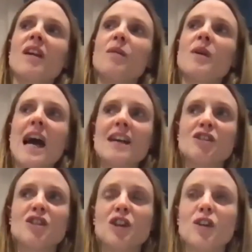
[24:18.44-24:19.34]
with
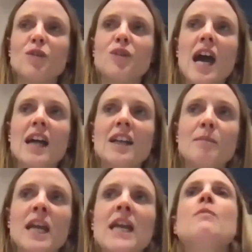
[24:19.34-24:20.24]
attitude,
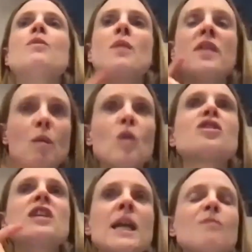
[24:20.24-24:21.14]
but they
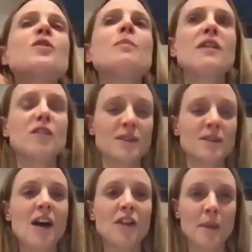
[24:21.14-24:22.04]
wanted him to be from
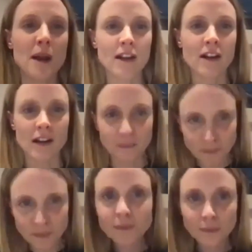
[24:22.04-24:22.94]
South America,
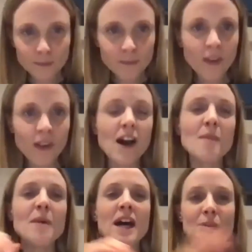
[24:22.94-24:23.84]

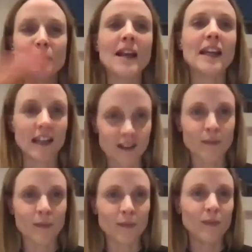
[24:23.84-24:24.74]
a Hispanic
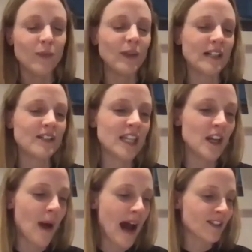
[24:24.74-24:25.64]

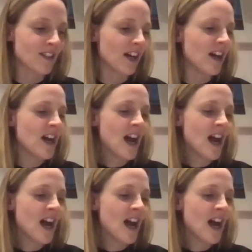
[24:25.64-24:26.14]
Latino actor.